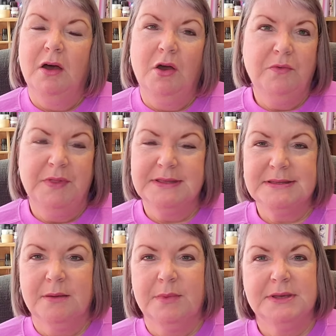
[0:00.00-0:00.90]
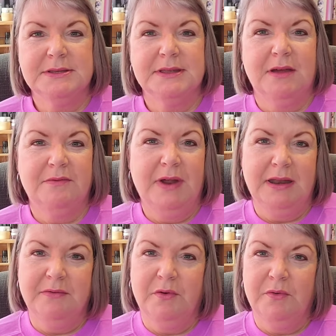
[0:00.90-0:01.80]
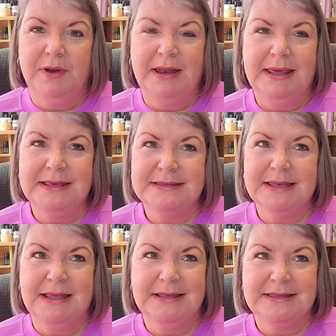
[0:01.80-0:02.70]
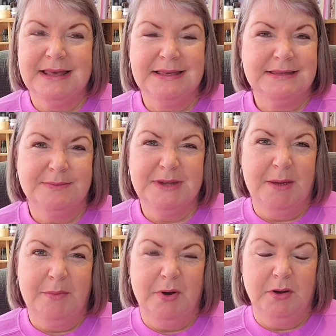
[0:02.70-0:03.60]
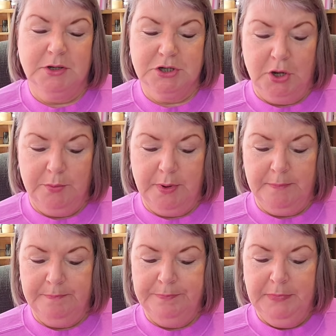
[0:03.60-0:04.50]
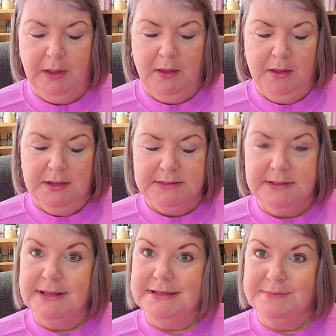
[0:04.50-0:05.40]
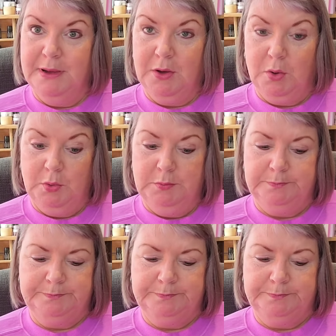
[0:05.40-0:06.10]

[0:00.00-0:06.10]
over the summer, so they're ready for release in, say, September and October. So that's my goal.